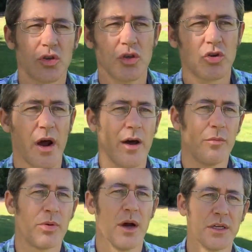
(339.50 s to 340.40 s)
trial
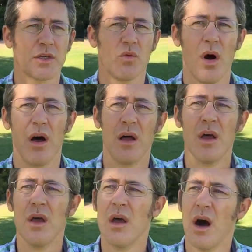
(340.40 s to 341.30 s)
projects.
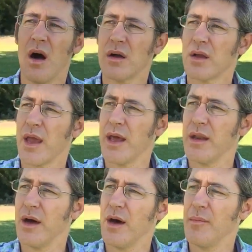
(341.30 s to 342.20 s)

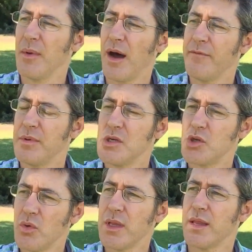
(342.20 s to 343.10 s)
I've been
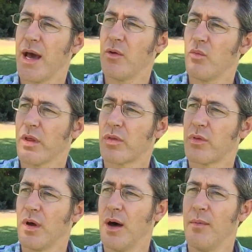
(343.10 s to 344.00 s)
doing that with
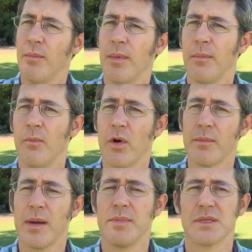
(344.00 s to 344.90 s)
one of
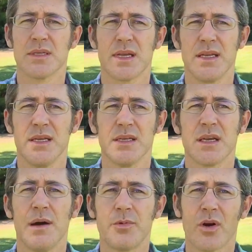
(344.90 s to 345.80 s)
my business ideas,
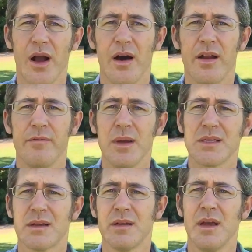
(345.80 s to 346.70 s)
HubCrowd. I've
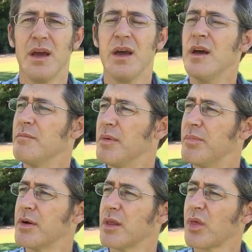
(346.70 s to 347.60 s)
basically been
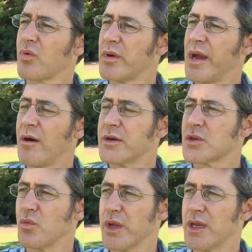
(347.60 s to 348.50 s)
putting 3 hours
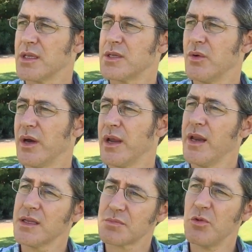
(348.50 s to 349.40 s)
a week into it, and
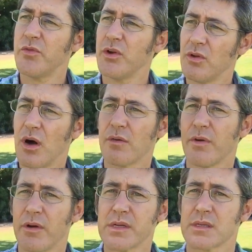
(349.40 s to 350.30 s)
it's moving along
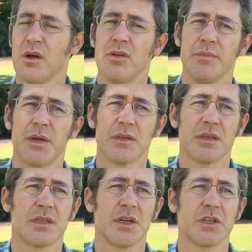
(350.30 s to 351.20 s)
very slowly because
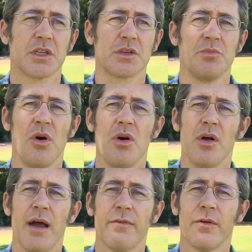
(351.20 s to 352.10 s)
it's such a small
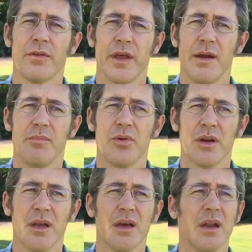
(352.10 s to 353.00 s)
effort that I'm
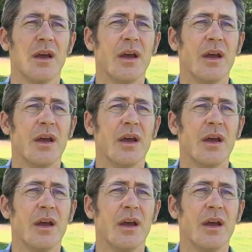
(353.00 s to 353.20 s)
putting in.